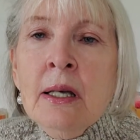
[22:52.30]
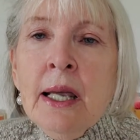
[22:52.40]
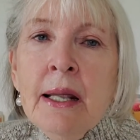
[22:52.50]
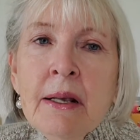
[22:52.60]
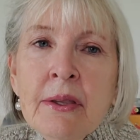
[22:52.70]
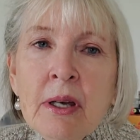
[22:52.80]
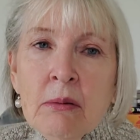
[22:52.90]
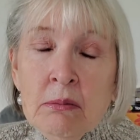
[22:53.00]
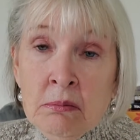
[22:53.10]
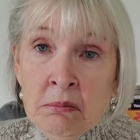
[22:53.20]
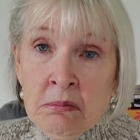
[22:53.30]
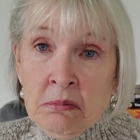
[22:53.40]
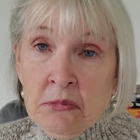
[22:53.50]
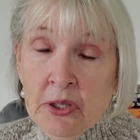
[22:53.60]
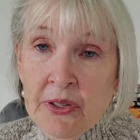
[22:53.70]
And I thought,
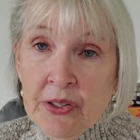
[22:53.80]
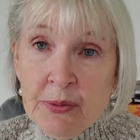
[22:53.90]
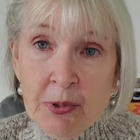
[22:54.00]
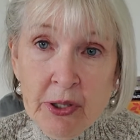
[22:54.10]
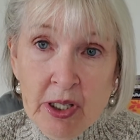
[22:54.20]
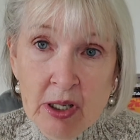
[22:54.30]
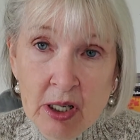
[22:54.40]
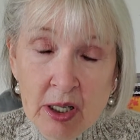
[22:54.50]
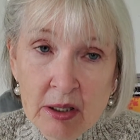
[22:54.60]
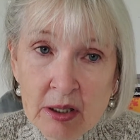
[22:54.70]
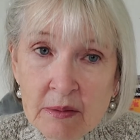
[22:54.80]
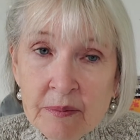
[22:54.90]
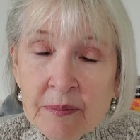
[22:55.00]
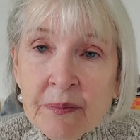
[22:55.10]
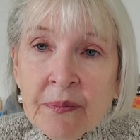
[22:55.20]
well, that's pretty odd.
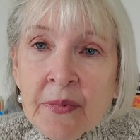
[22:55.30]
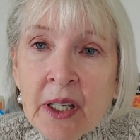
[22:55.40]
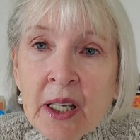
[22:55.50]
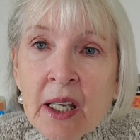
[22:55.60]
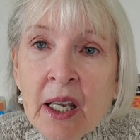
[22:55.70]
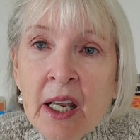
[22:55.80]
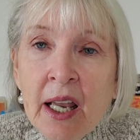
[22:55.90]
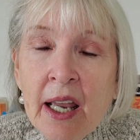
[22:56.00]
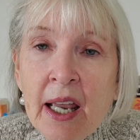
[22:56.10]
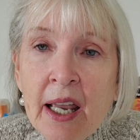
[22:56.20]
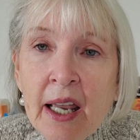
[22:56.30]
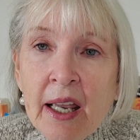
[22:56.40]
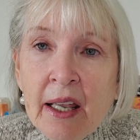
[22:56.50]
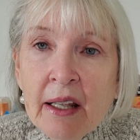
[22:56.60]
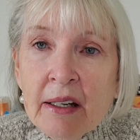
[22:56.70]

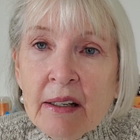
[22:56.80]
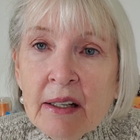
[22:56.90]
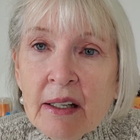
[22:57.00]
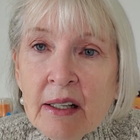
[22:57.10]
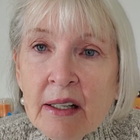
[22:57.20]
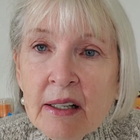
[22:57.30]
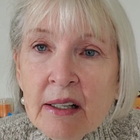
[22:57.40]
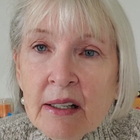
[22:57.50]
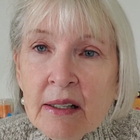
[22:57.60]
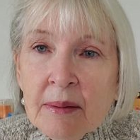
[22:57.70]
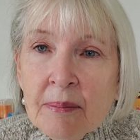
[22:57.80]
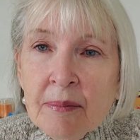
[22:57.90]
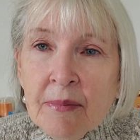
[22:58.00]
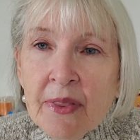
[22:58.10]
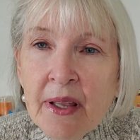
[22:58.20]
And
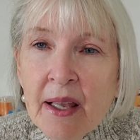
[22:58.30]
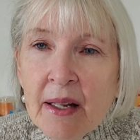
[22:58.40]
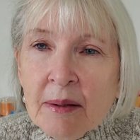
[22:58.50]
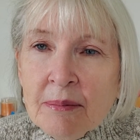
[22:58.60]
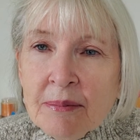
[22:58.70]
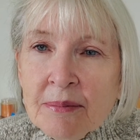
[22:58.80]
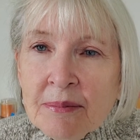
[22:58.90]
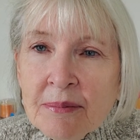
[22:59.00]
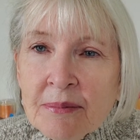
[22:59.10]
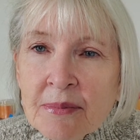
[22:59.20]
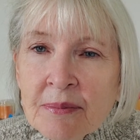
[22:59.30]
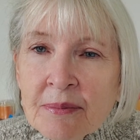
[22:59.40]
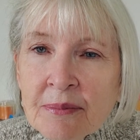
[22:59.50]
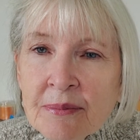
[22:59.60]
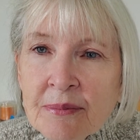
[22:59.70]
then
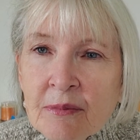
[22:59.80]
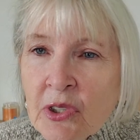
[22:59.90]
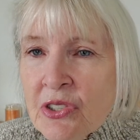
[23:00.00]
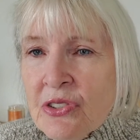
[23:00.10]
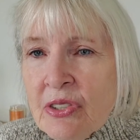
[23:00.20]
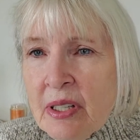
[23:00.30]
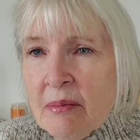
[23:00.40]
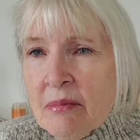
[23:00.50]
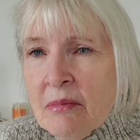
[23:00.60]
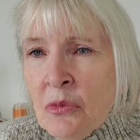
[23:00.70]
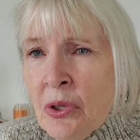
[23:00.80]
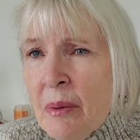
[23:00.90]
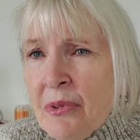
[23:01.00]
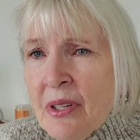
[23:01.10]
went to sleep, woke up the